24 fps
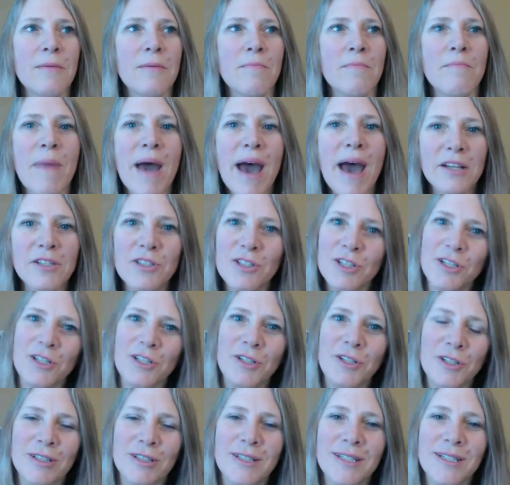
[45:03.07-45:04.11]
matching
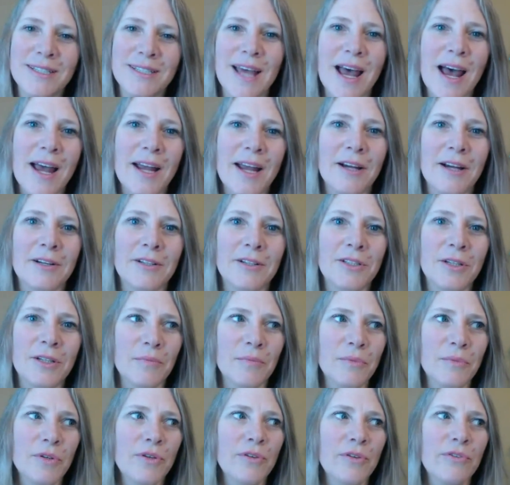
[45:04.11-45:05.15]
your desire to
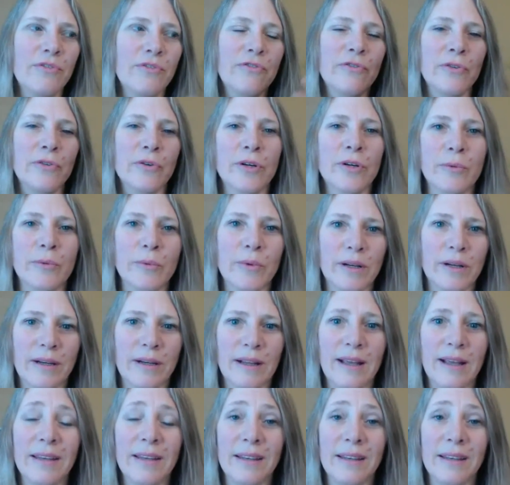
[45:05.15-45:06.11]
move forward.